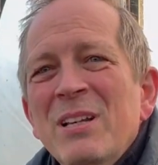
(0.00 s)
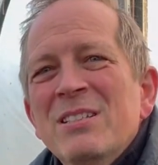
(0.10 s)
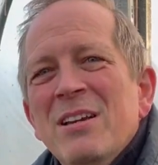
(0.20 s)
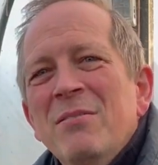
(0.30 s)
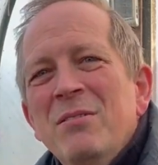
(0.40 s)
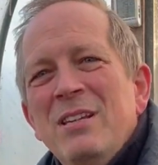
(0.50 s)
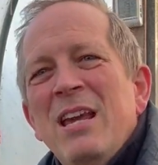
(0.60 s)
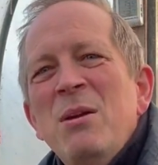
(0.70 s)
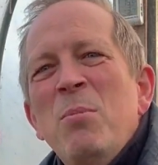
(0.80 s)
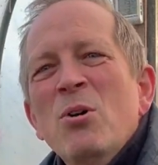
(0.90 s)
So
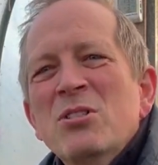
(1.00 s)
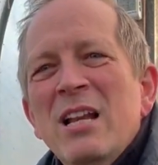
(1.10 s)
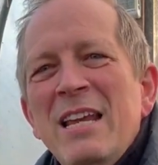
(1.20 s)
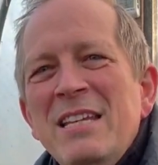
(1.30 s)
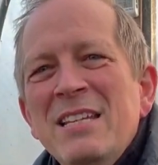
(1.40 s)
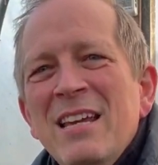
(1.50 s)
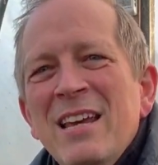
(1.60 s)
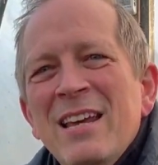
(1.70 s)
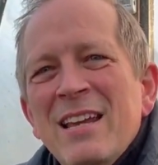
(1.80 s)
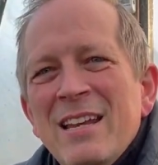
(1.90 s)
get your pots cleaned
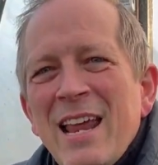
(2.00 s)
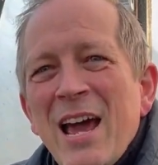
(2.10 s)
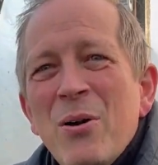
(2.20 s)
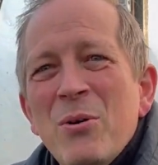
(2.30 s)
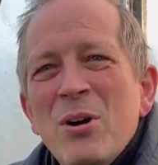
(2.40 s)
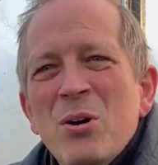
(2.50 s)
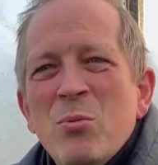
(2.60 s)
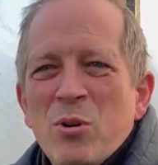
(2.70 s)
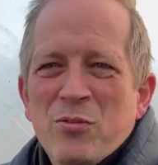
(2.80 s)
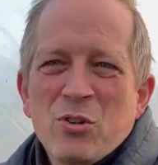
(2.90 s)
now
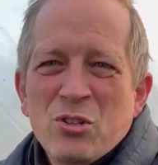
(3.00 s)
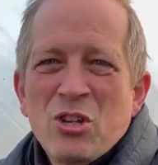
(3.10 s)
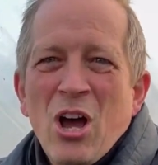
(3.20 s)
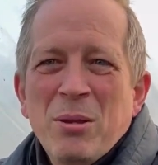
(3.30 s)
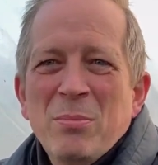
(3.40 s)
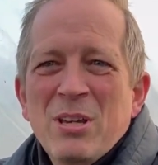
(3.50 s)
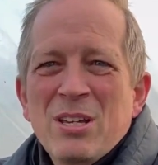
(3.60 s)
while you've got time,